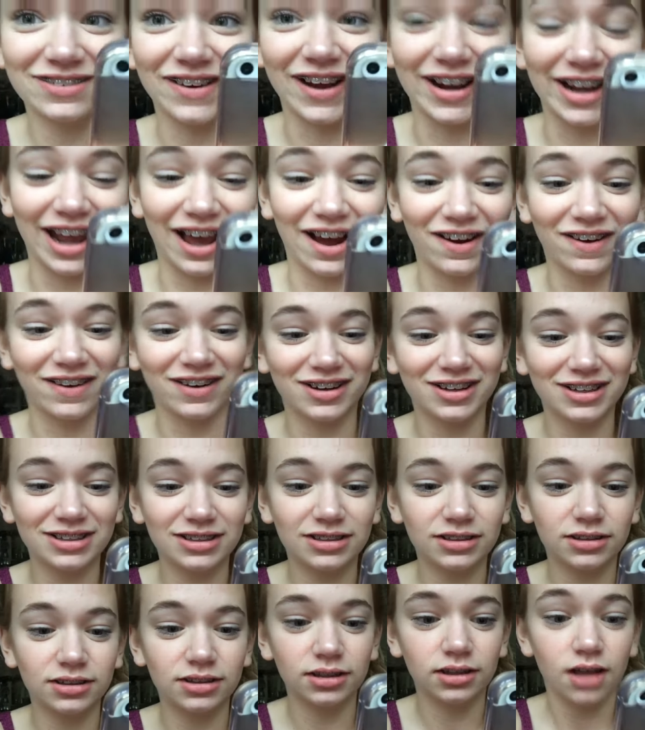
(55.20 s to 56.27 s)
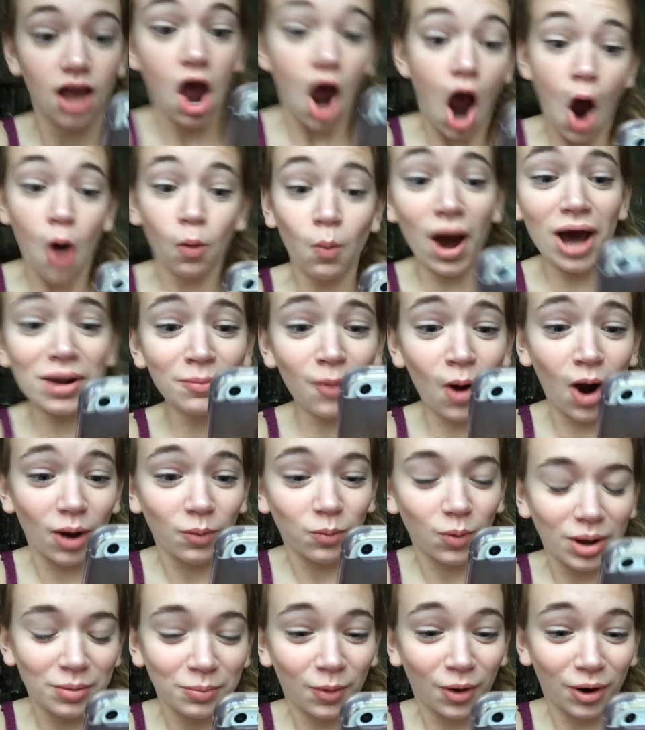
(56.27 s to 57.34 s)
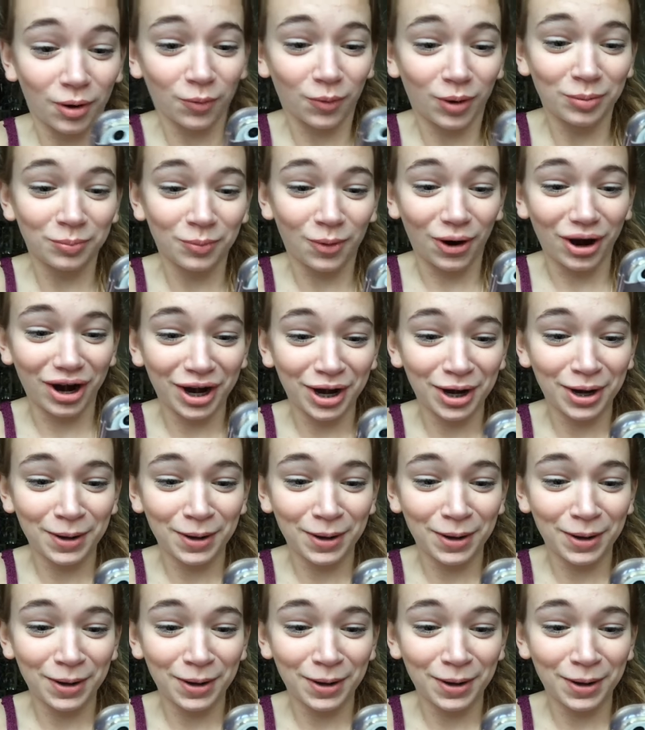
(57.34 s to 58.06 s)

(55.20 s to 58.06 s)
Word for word: Take right a now. Video of it. Just one more. One more. One more. One more.